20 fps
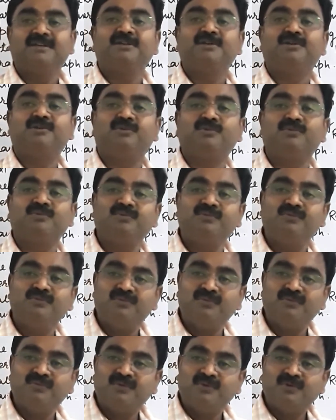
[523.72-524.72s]
to
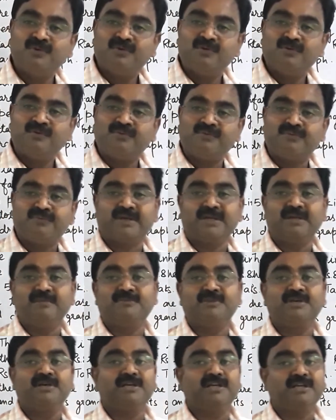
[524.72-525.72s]
frame
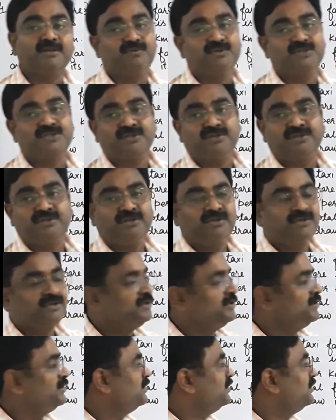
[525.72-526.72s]
the equation
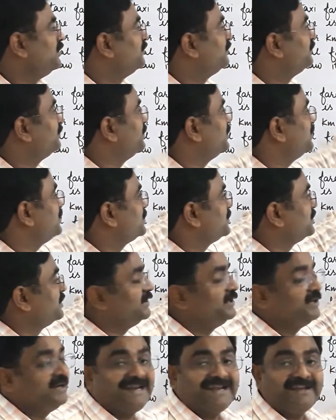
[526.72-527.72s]
of this
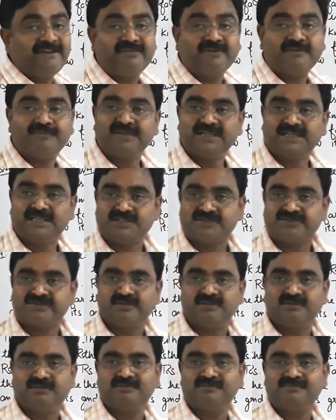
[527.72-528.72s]
real life application,
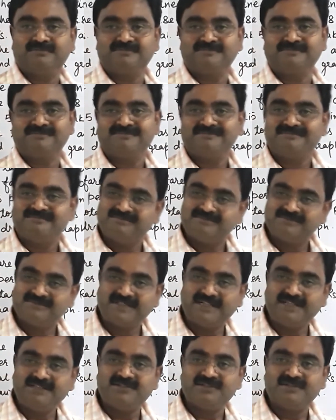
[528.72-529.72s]

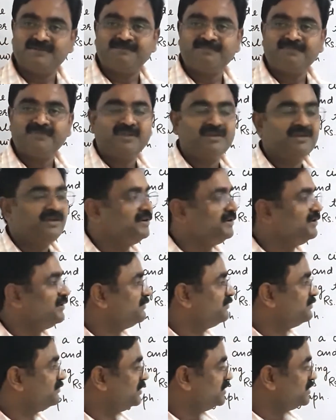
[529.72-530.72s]
right,
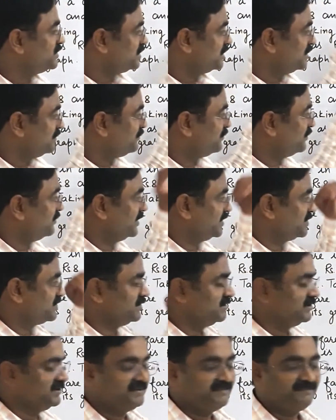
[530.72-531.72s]
of this
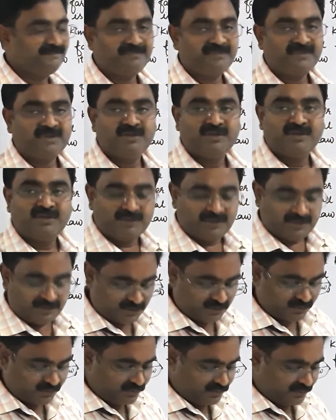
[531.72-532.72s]
information.
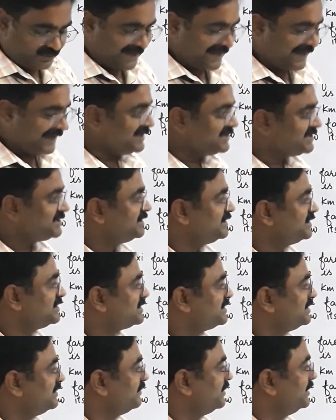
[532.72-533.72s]
So as it is
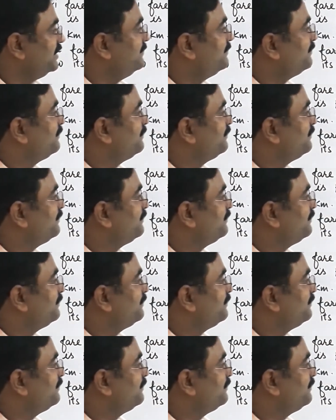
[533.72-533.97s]
given,